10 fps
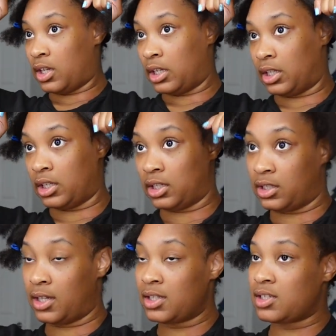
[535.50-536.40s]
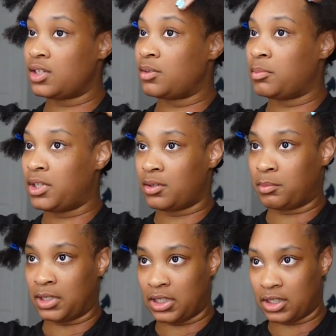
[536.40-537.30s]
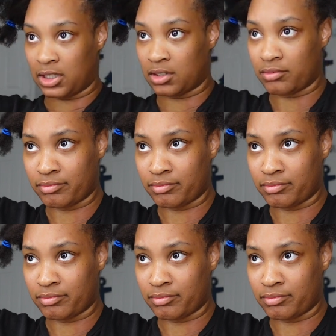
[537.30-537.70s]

and that took me a minute.